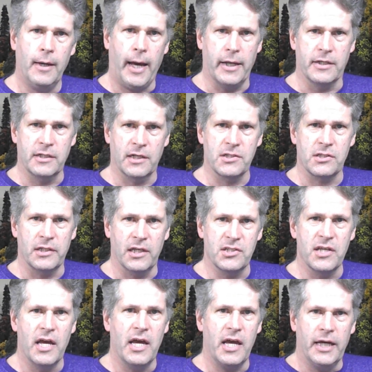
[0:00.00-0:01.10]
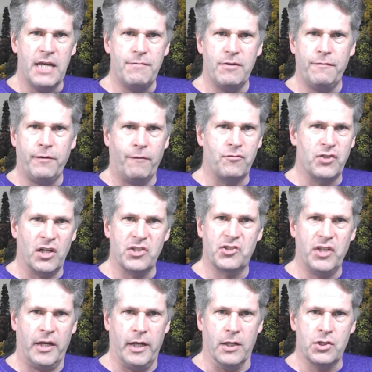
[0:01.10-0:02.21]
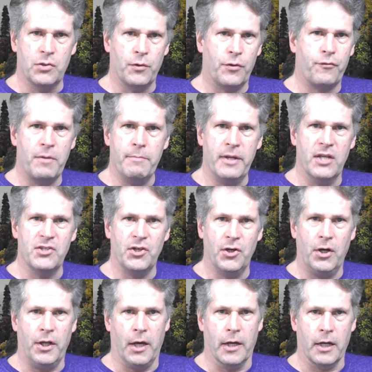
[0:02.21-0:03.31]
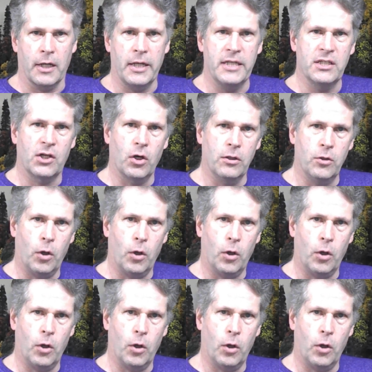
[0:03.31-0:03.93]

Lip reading: And it does this even if I've just done it 2 or 3 minutes earlier and I need to